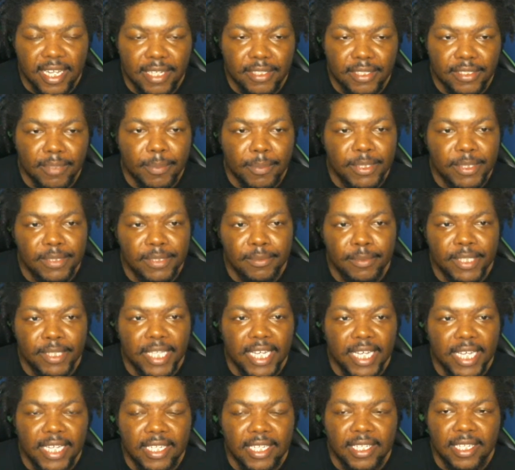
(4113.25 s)
somebody's
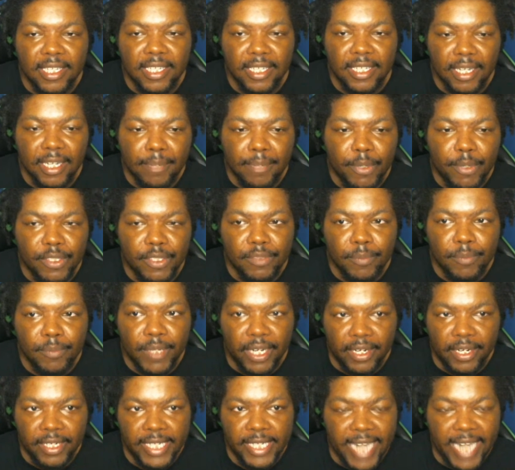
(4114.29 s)
kicking a person when
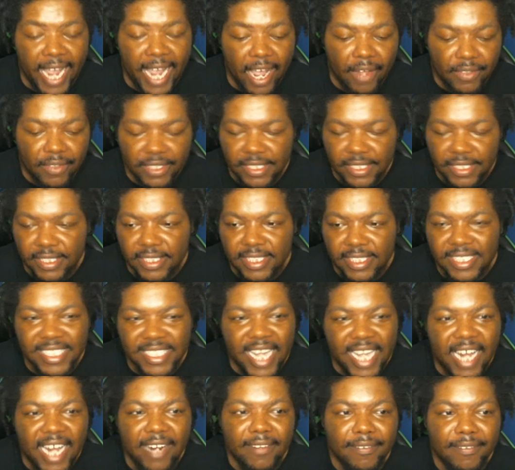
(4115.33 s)
they're down. This is
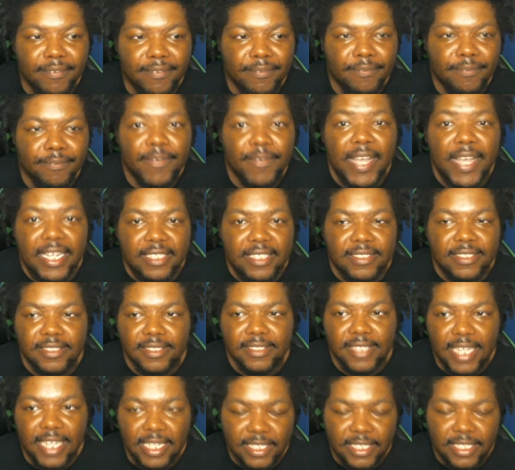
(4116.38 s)
not a fight
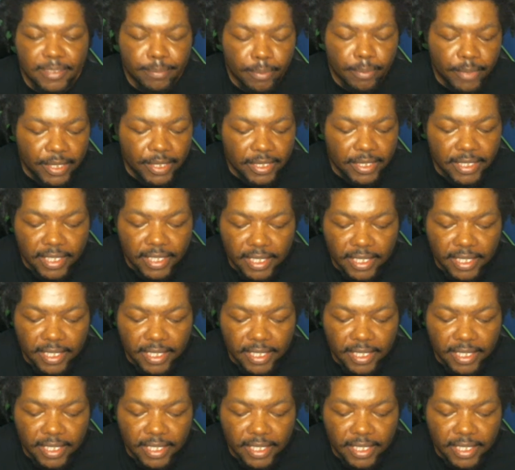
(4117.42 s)
at this point.